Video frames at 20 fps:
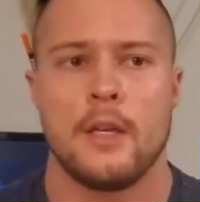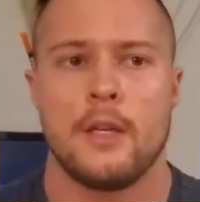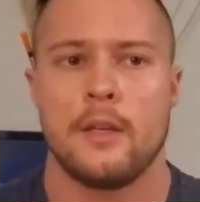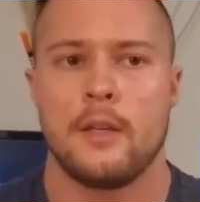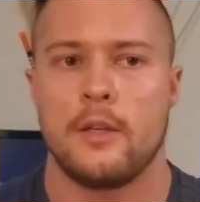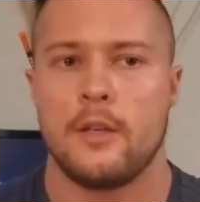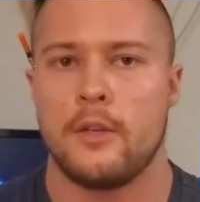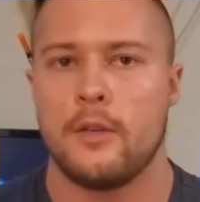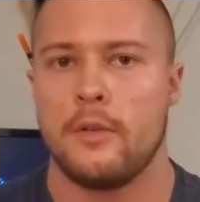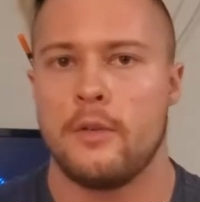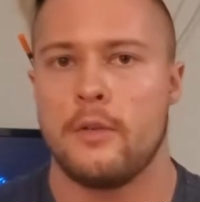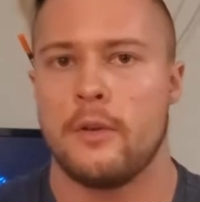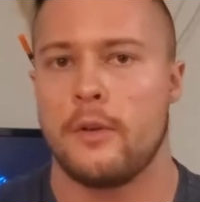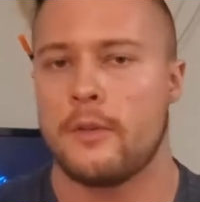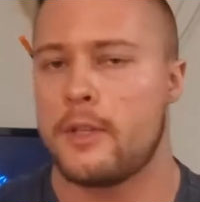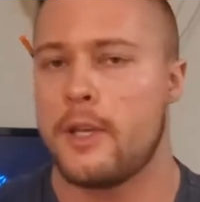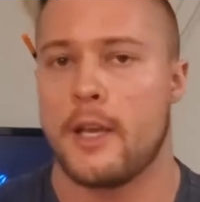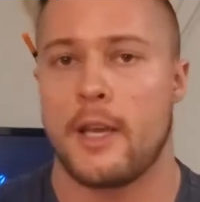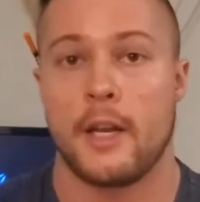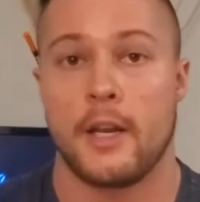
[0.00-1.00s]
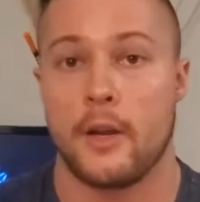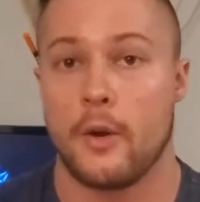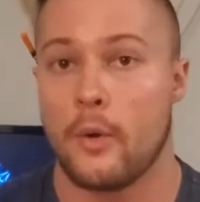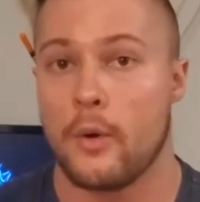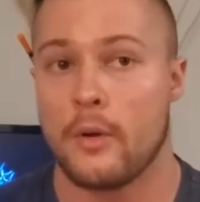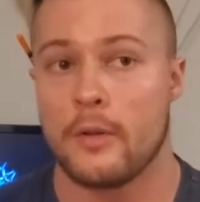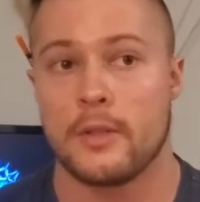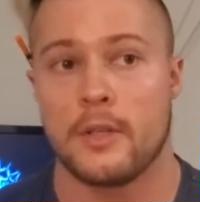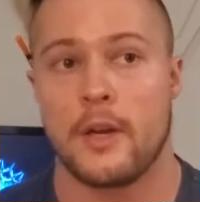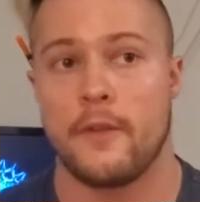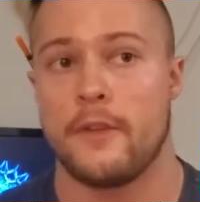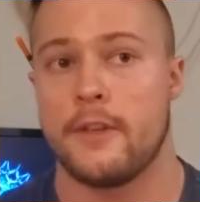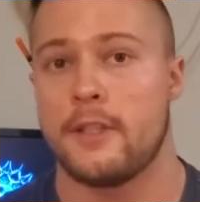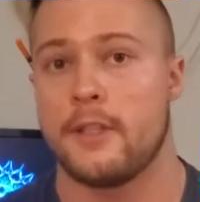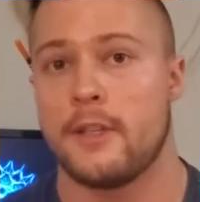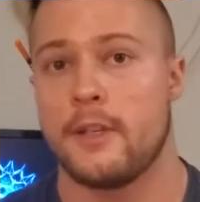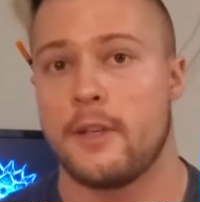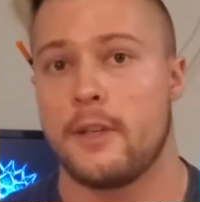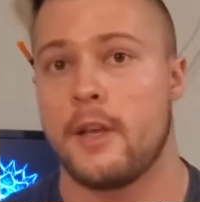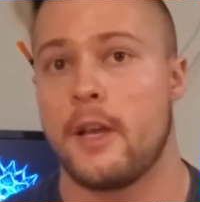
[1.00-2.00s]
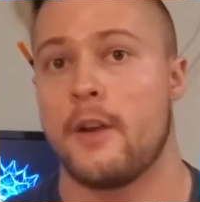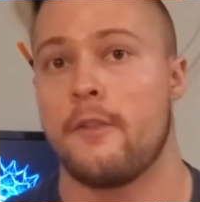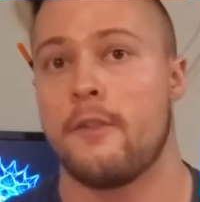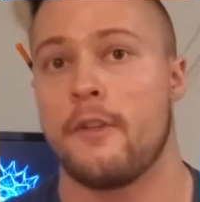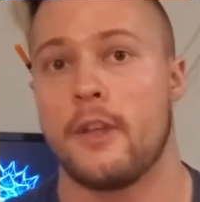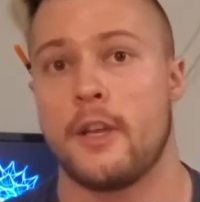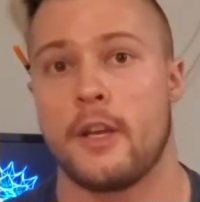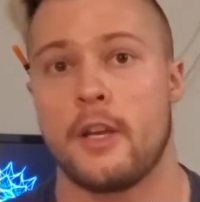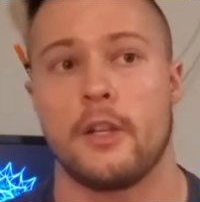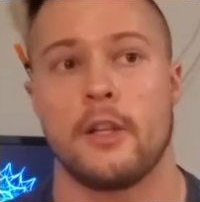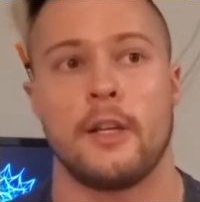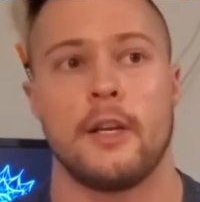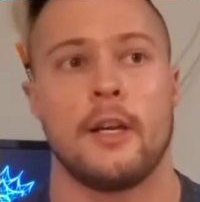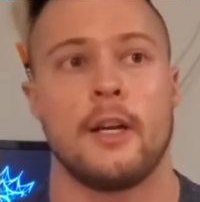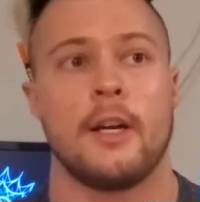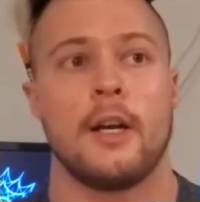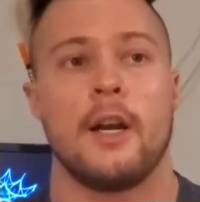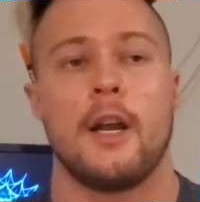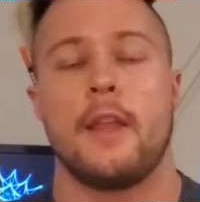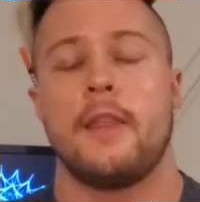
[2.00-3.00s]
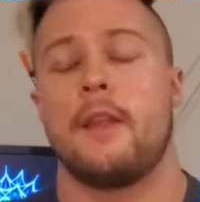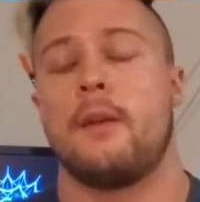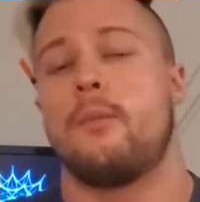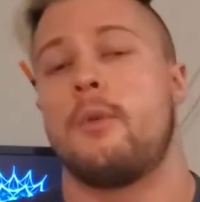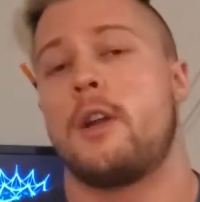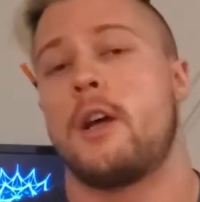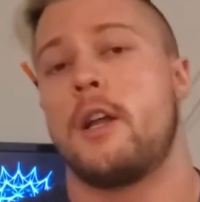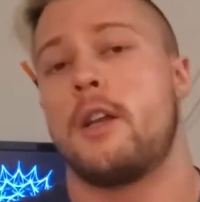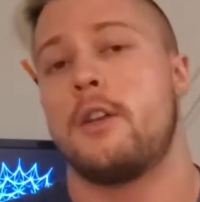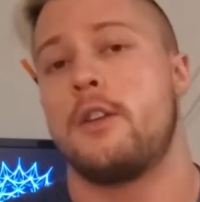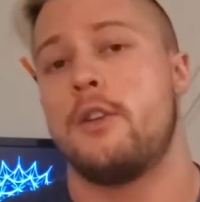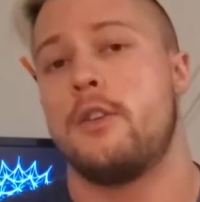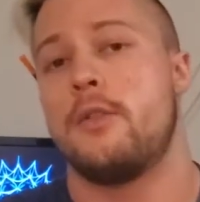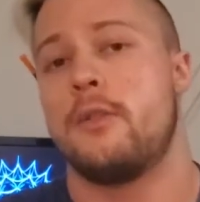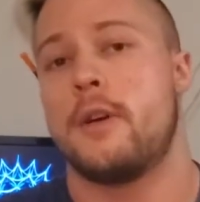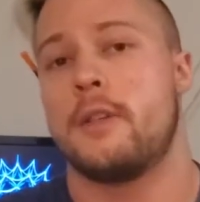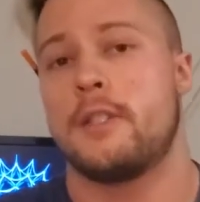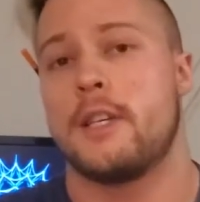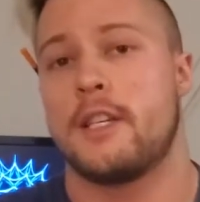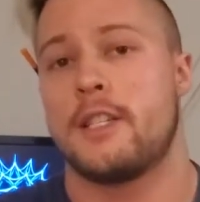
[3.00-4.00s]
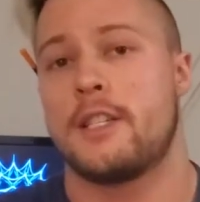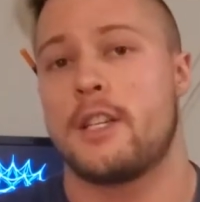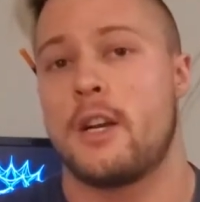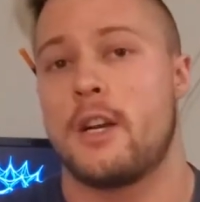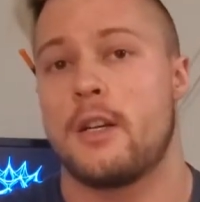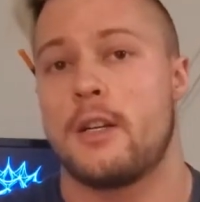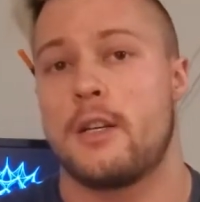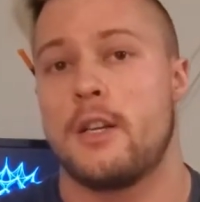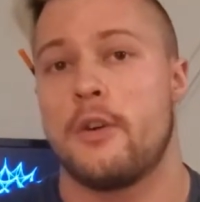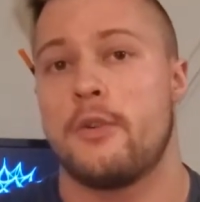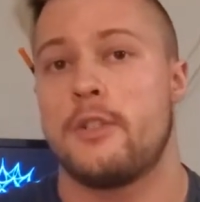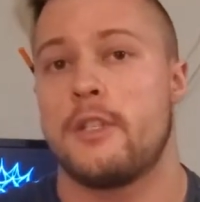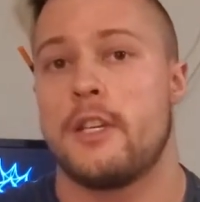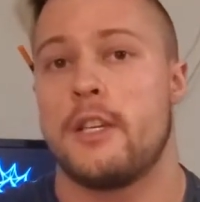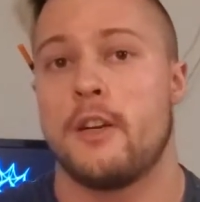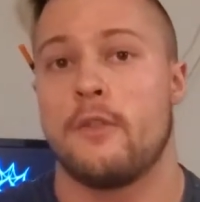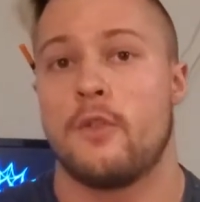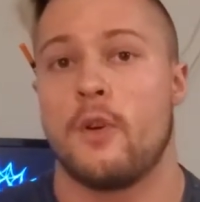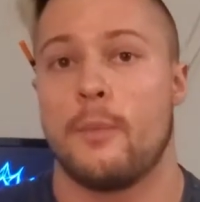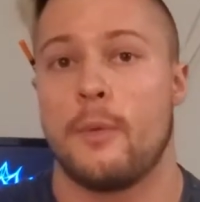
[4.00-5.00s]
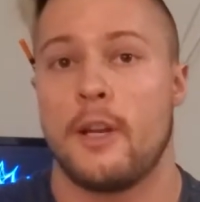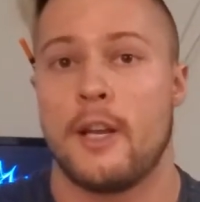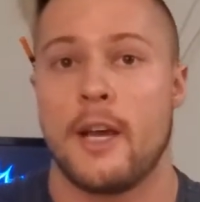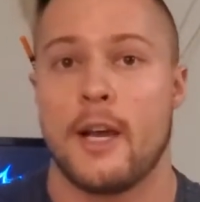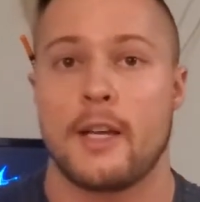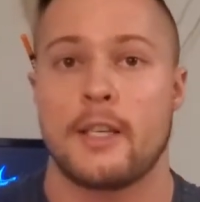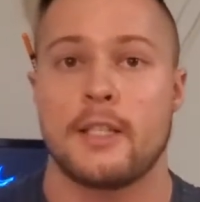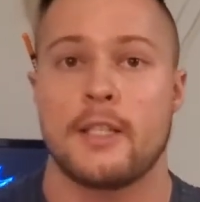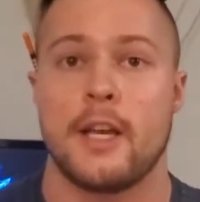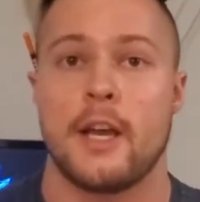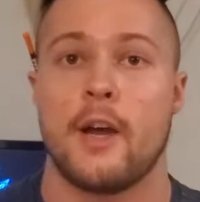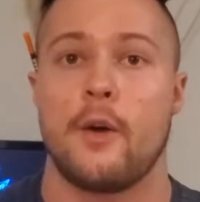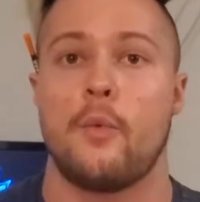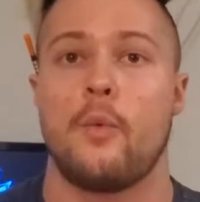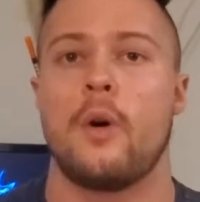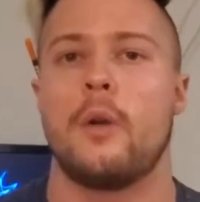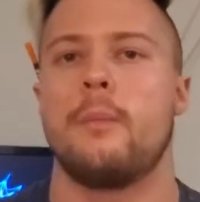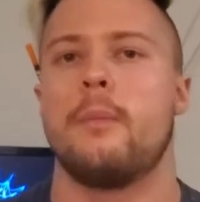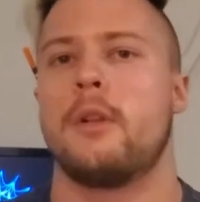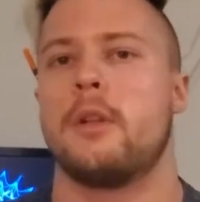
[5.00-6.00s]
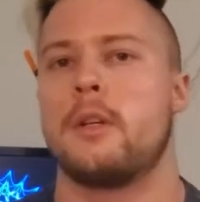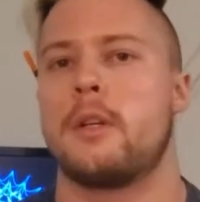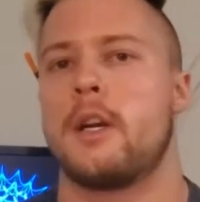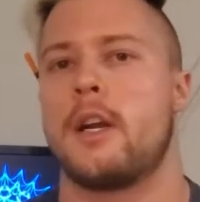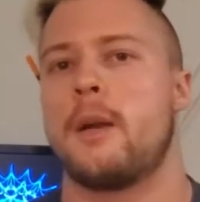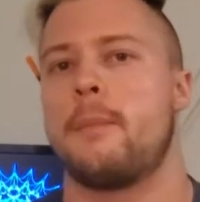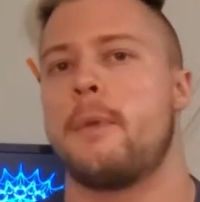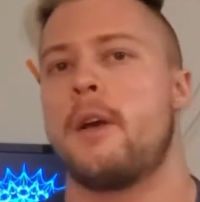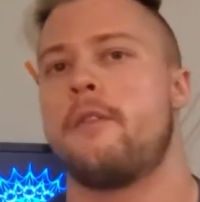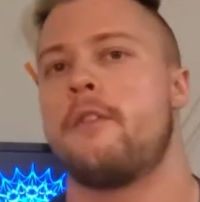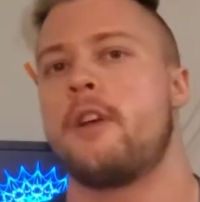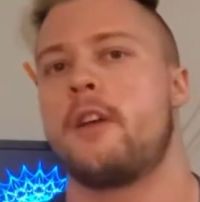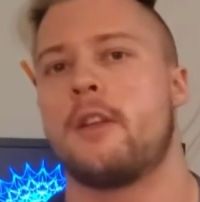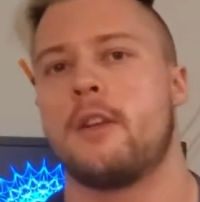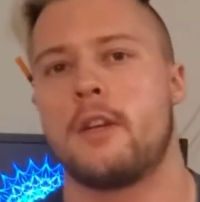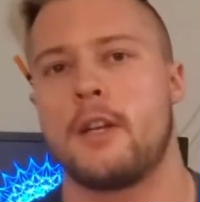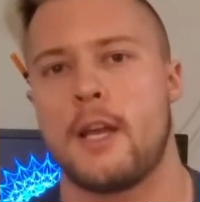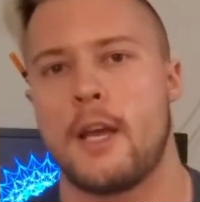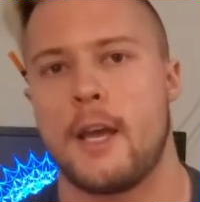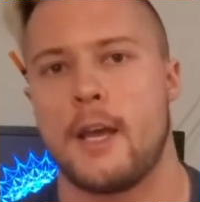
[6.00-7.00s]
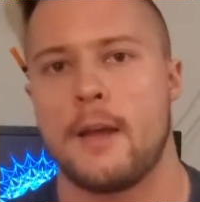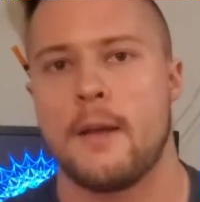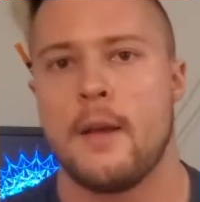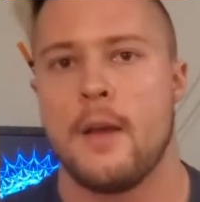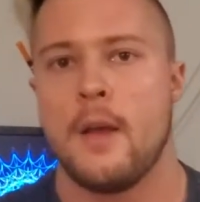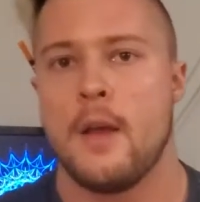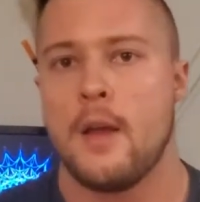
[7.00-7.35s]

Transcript: You don't take any orals, obviously, you let everything clear. And then what I do is I start dosing Arimidex at 1 milligram every other day.